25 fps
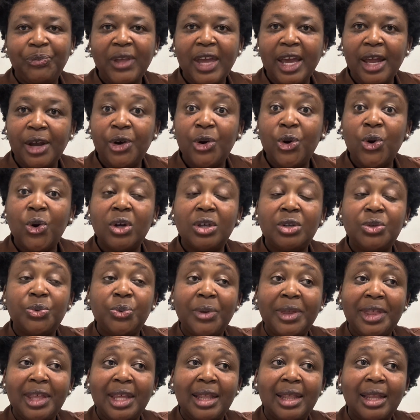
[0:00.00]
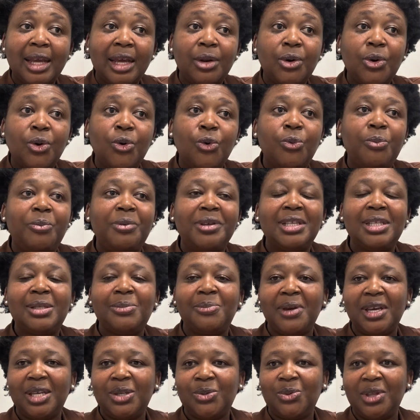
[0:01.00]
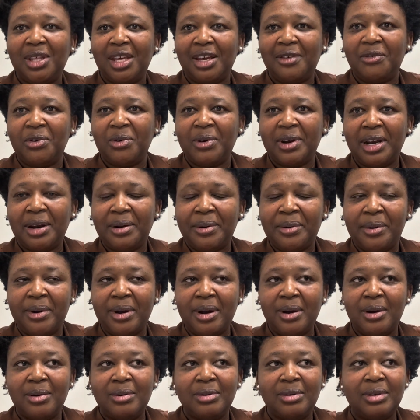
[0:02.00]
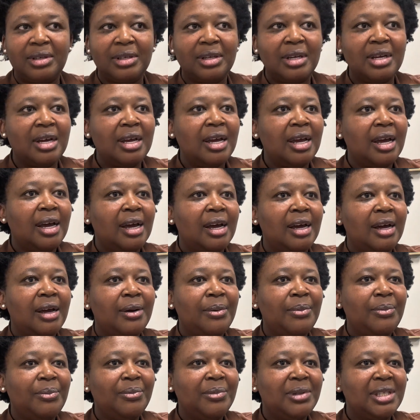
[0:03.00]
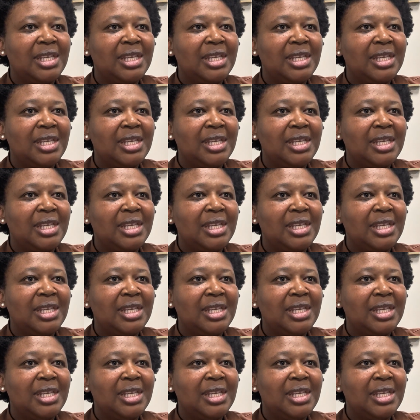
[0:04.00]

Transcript: and not within that open space with everyone around.